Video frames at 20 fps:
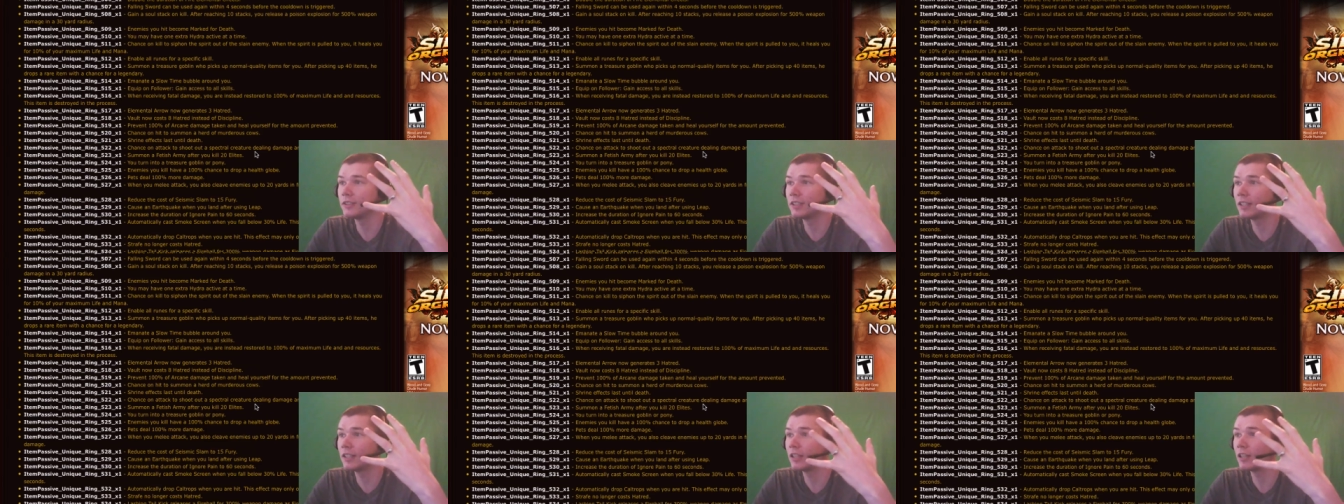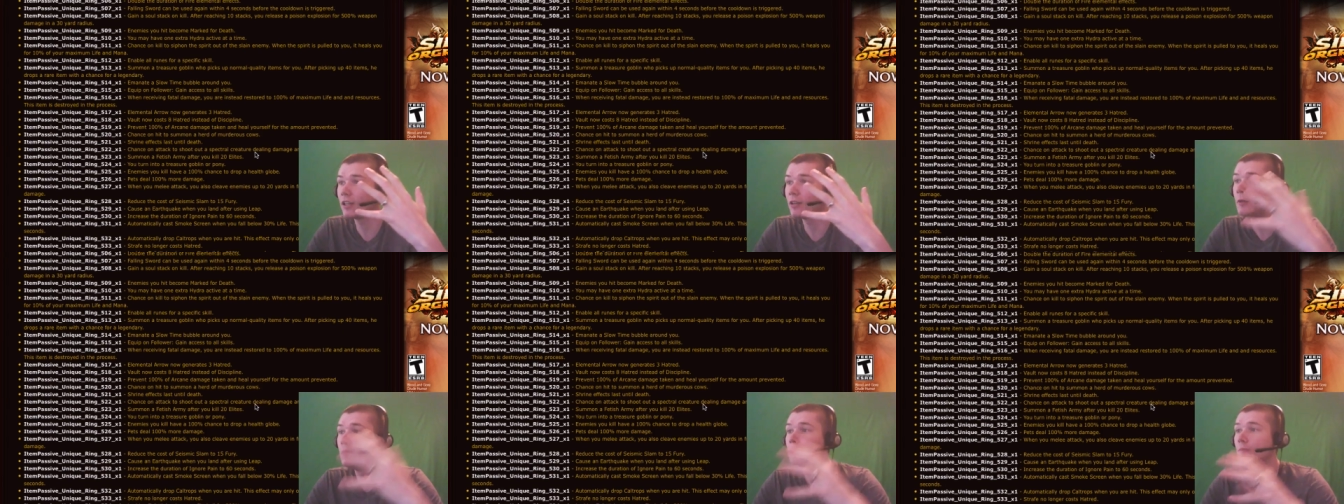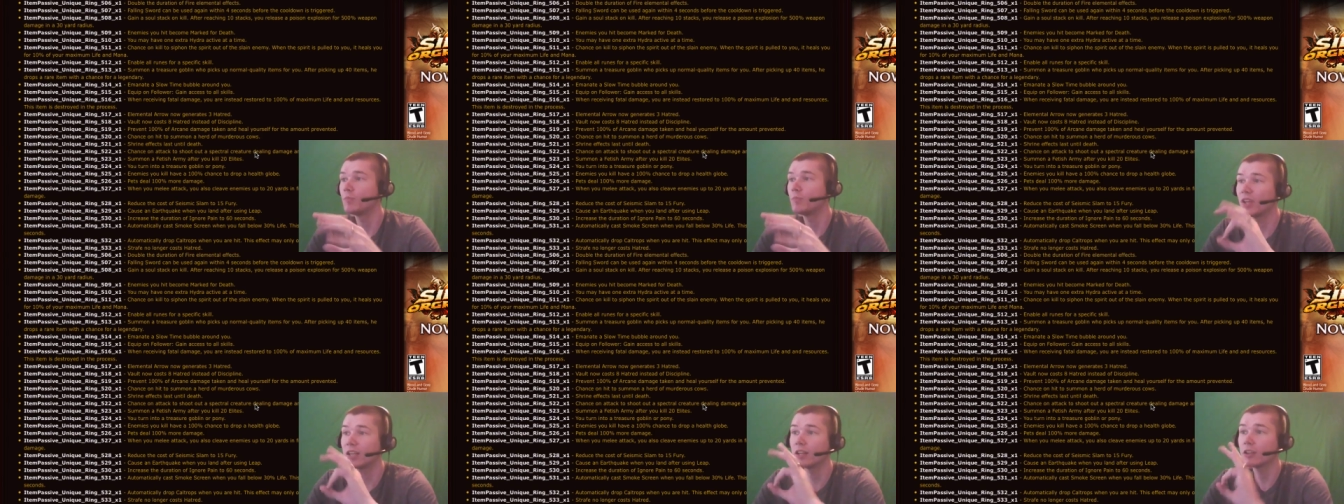in here.
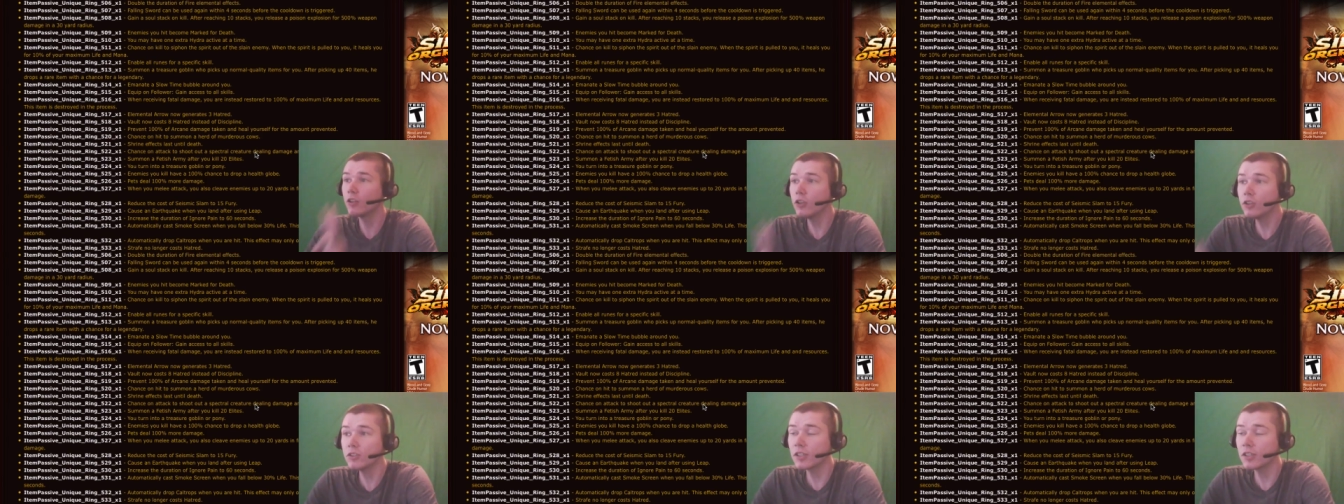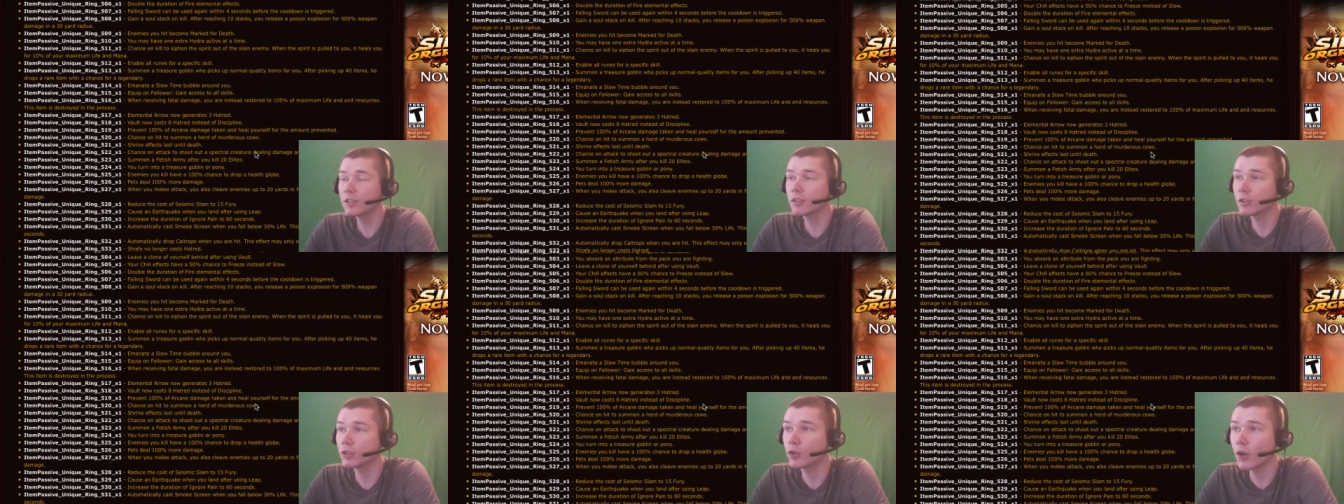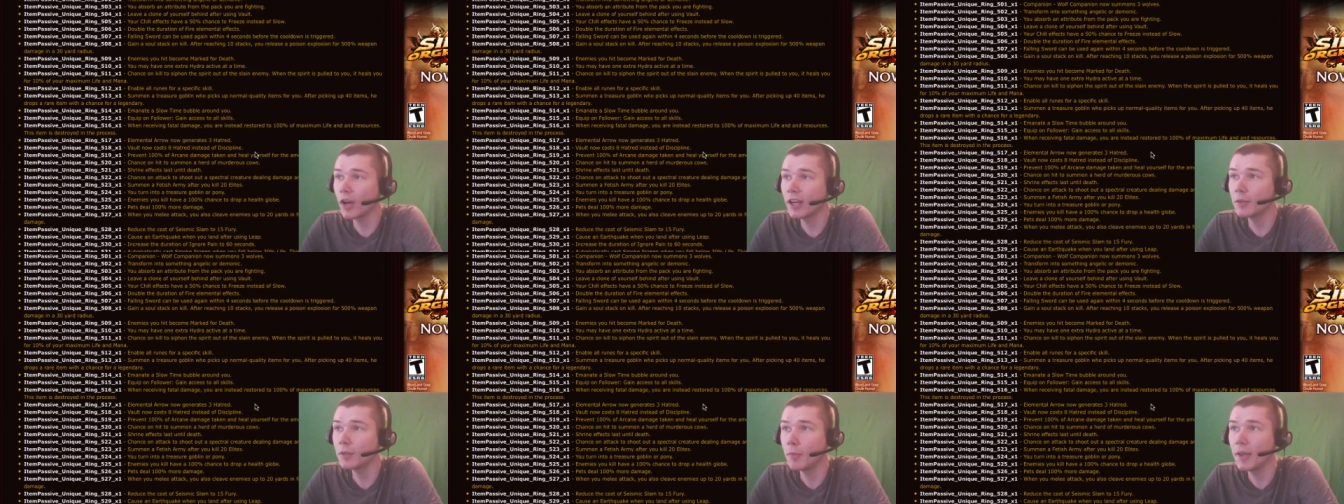And it looks like they're
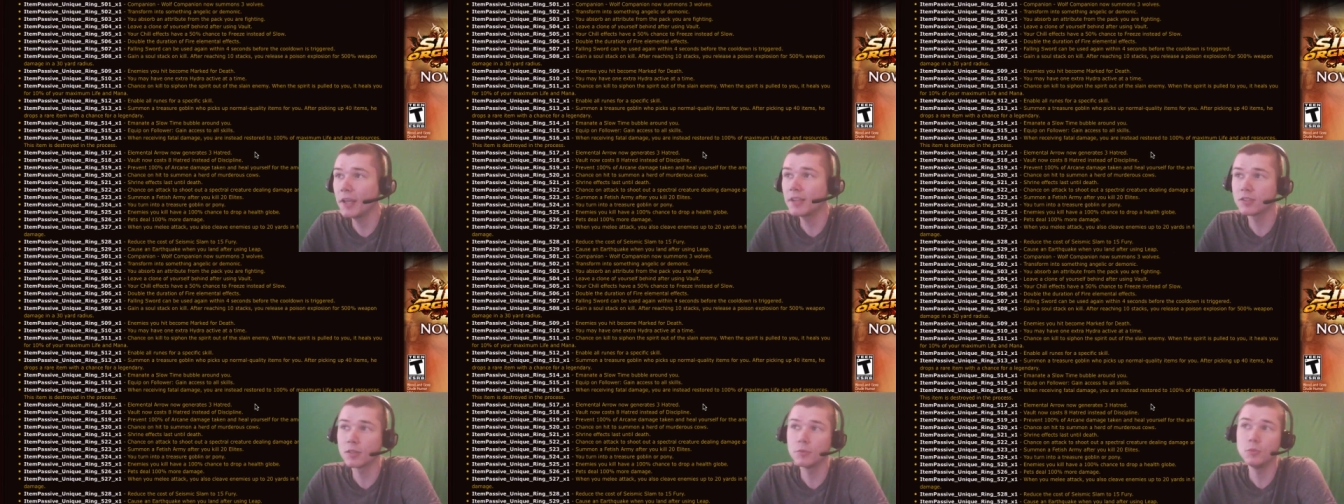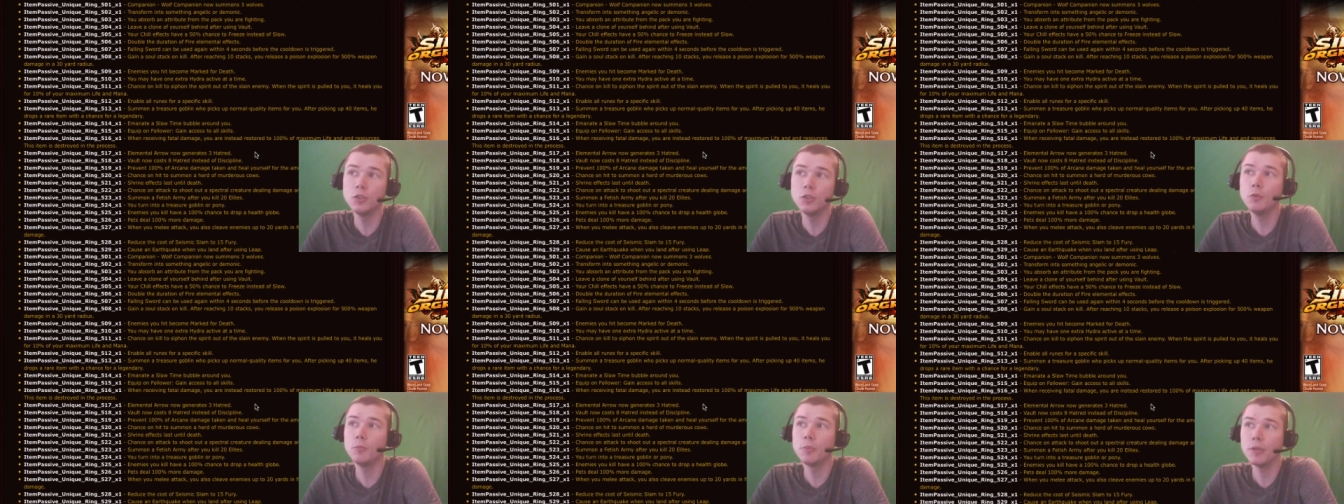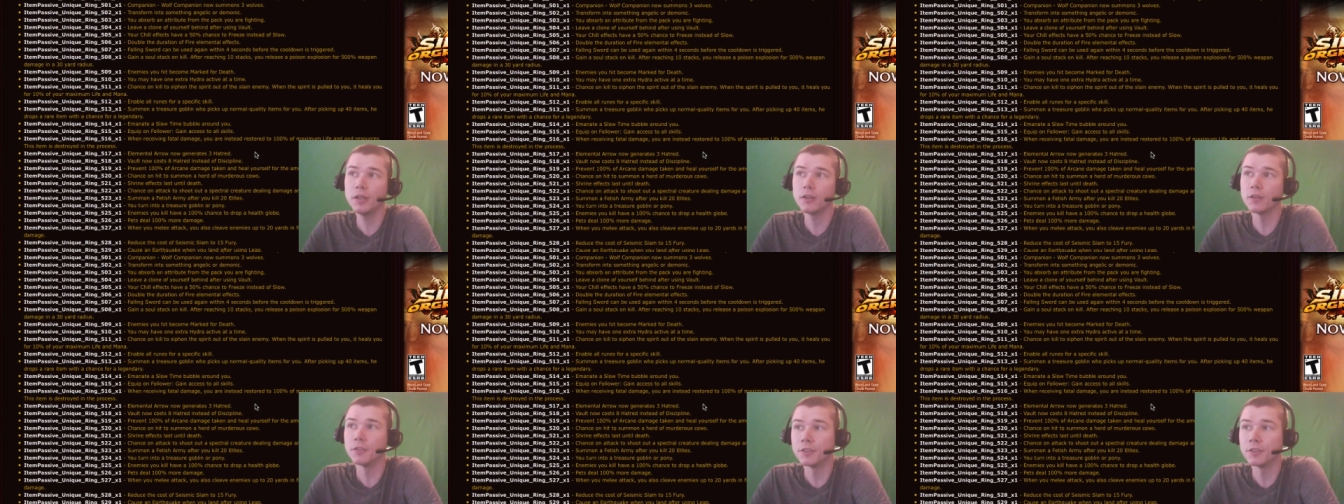trying to make some new
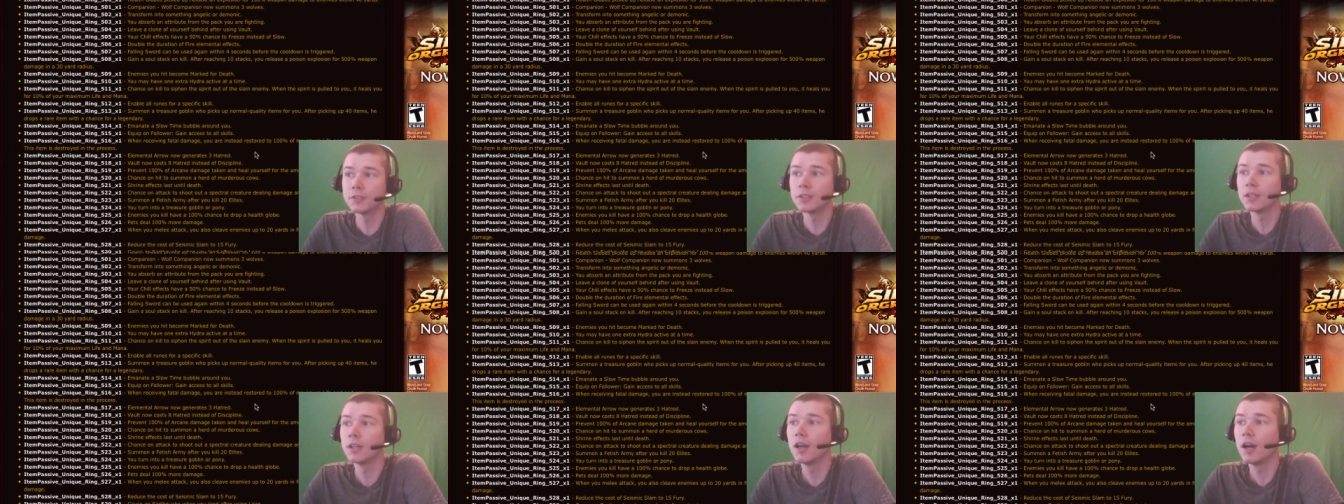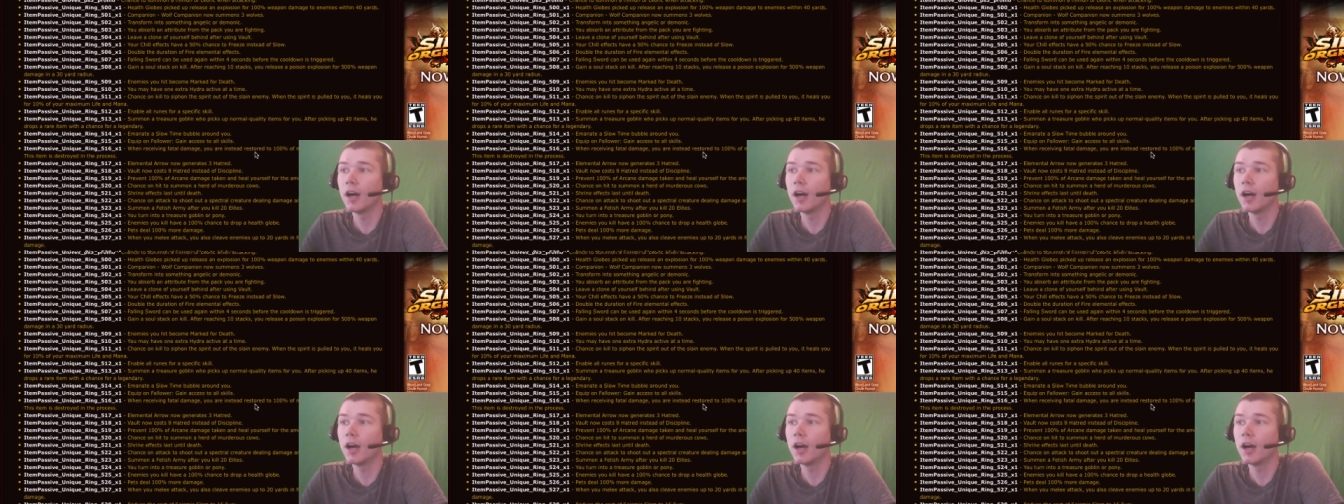builds.